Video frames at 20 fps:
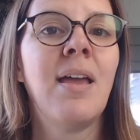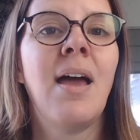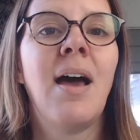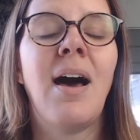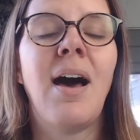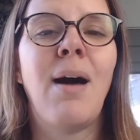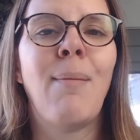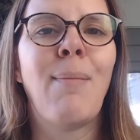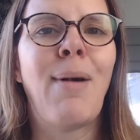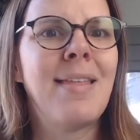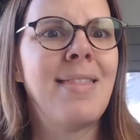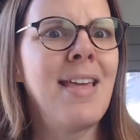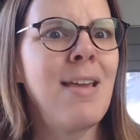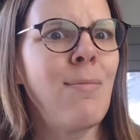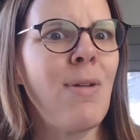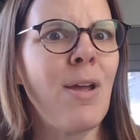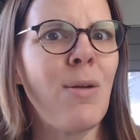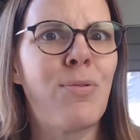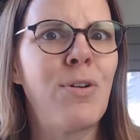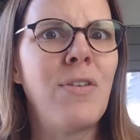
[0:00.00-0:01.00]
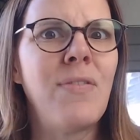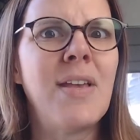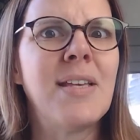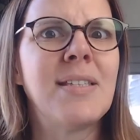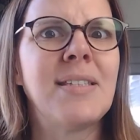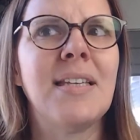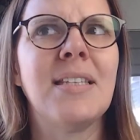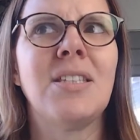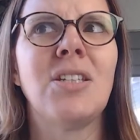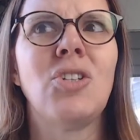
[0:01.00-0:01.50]
I think my
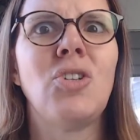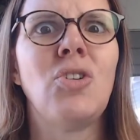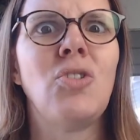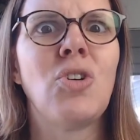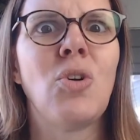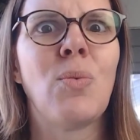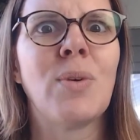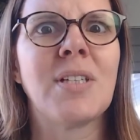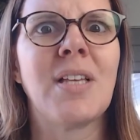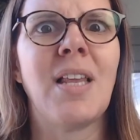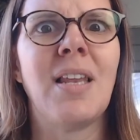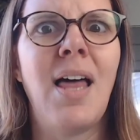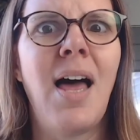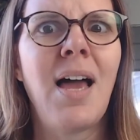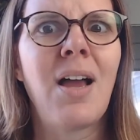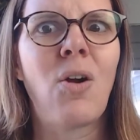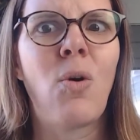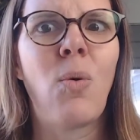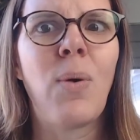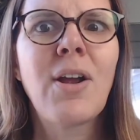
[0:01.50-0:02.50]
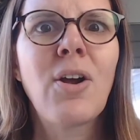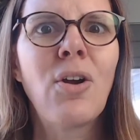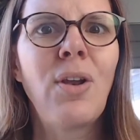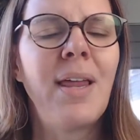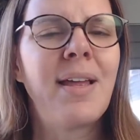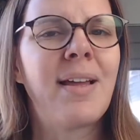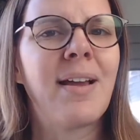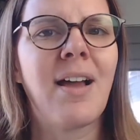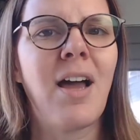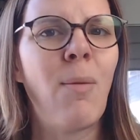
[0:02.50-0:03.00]
previous institution was a lot quicker,
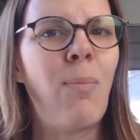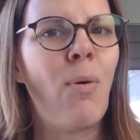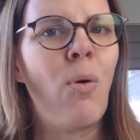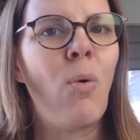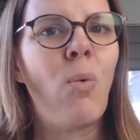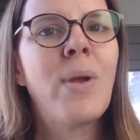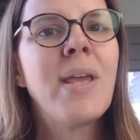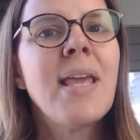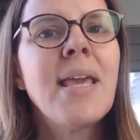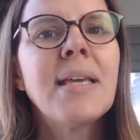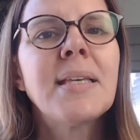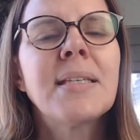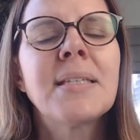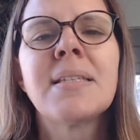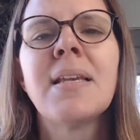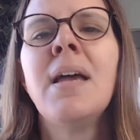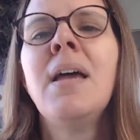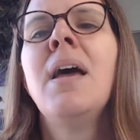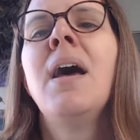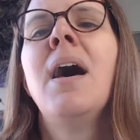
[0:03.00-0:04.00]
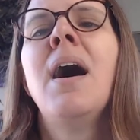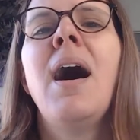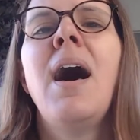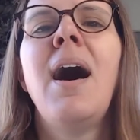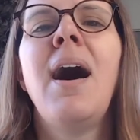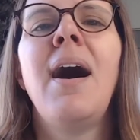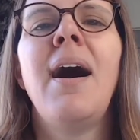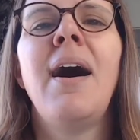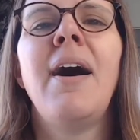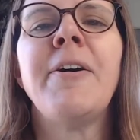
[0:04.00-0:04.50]
like a couple weeks.
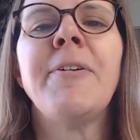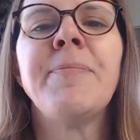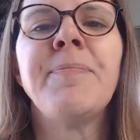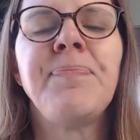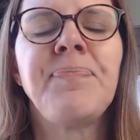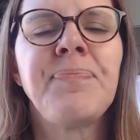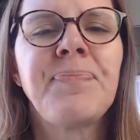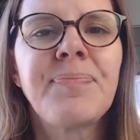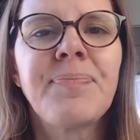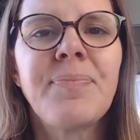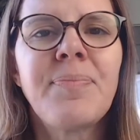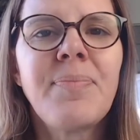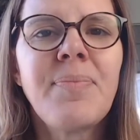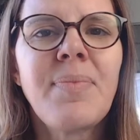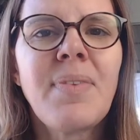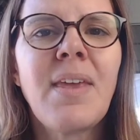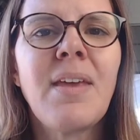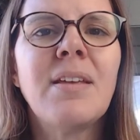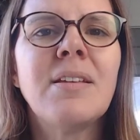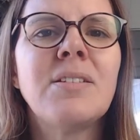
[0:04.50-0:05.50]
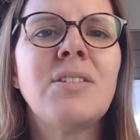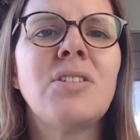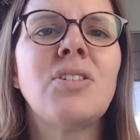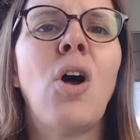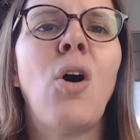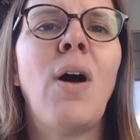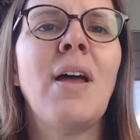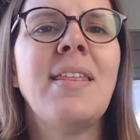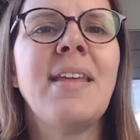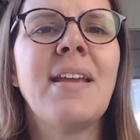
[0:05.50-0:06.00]

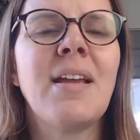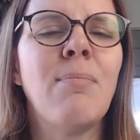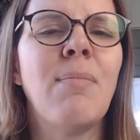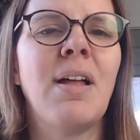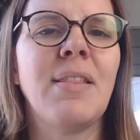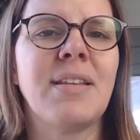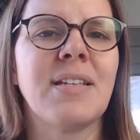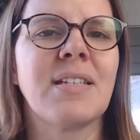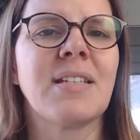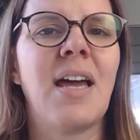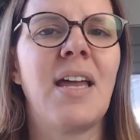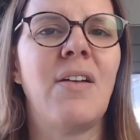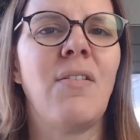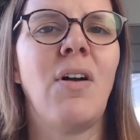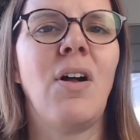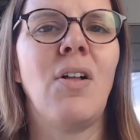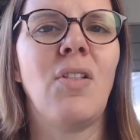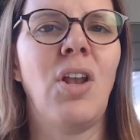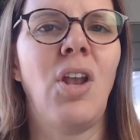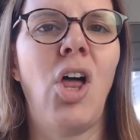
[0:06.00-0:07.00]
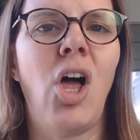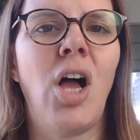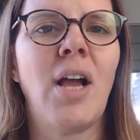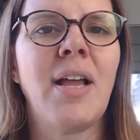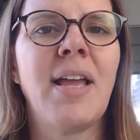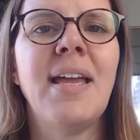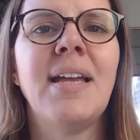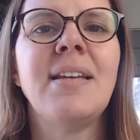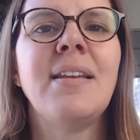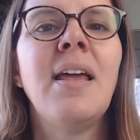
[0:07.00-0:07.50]
So I think a month is kind of on the
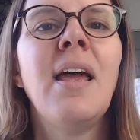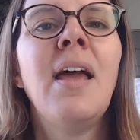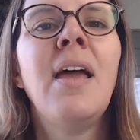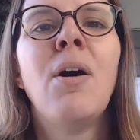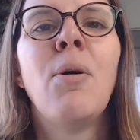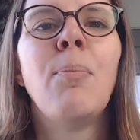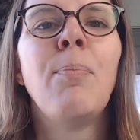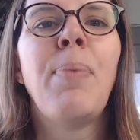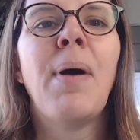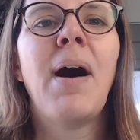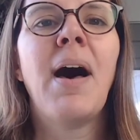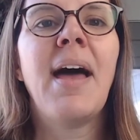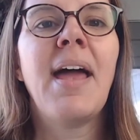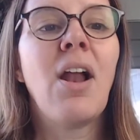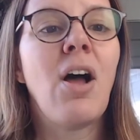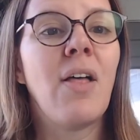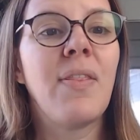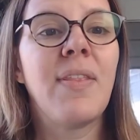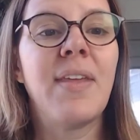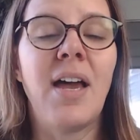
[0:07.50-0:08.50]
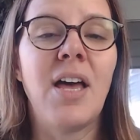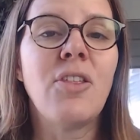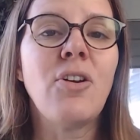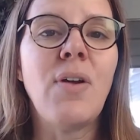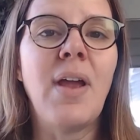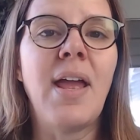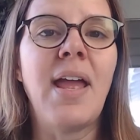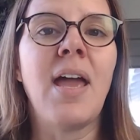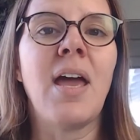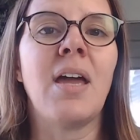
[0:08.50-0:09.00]
long end. But on the other
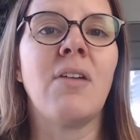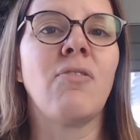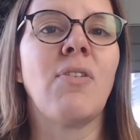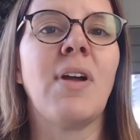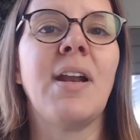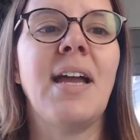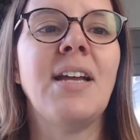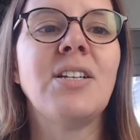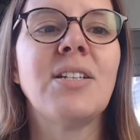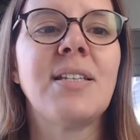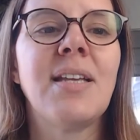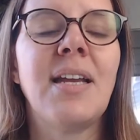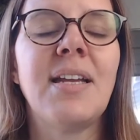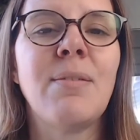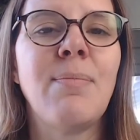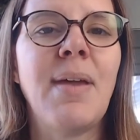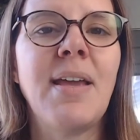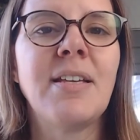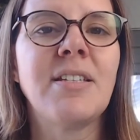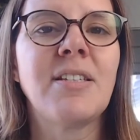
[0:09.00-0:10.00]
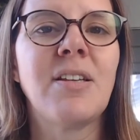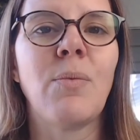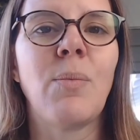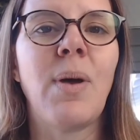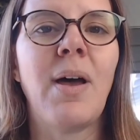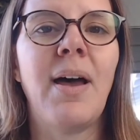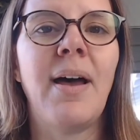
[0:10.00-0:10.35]
hand, right, I just had to make some